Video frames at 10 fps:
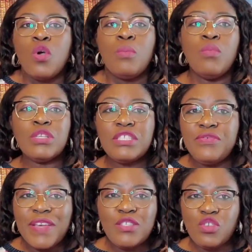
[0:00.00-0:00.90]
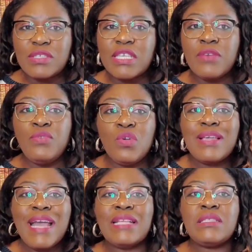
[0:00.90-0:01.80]
Motivate yourself. You
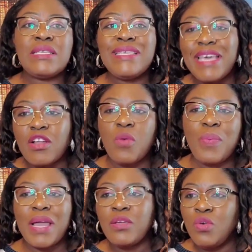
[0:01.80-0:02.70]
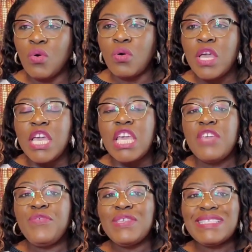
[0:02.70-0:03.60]
got to get up and go.
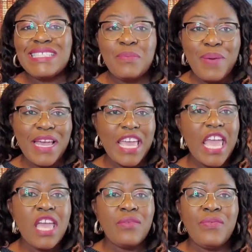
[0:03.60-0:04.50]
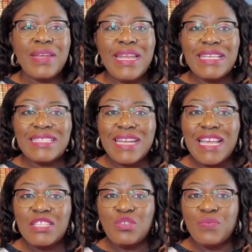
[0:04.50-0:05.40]
If you sit back every day
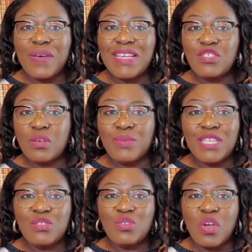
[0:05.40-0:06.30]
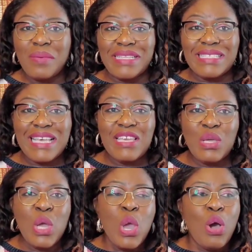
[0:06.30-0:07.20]
trying to find somebody to come and tell
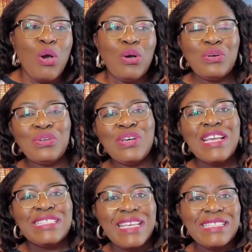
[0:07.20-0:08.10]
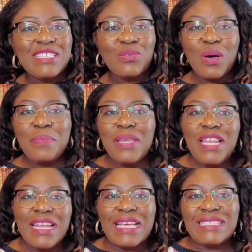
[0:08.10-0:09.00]
you, oh, take this 1
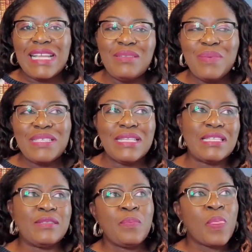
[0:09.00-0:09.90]
million and start business.